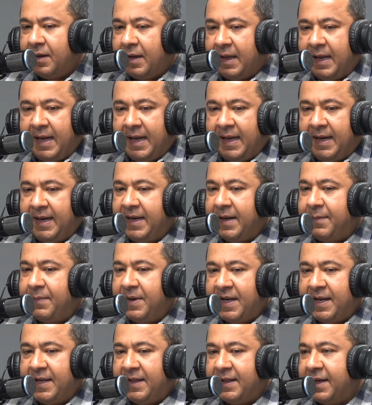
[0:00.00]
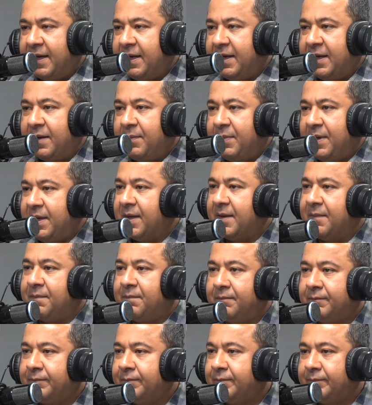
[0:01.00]
and it can be anything. It can be a
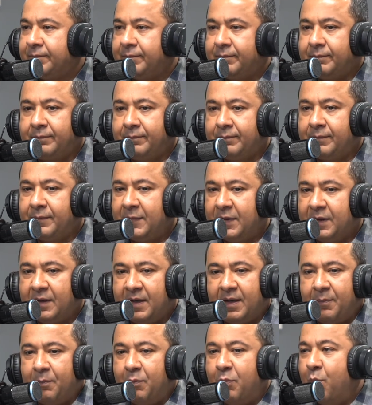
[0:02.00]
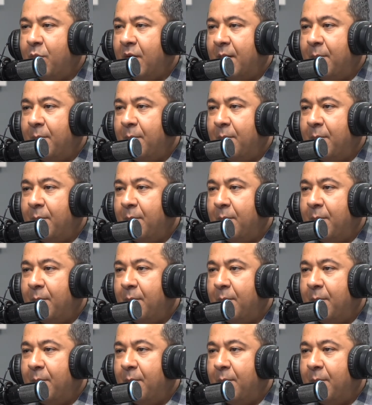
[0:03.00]
A, a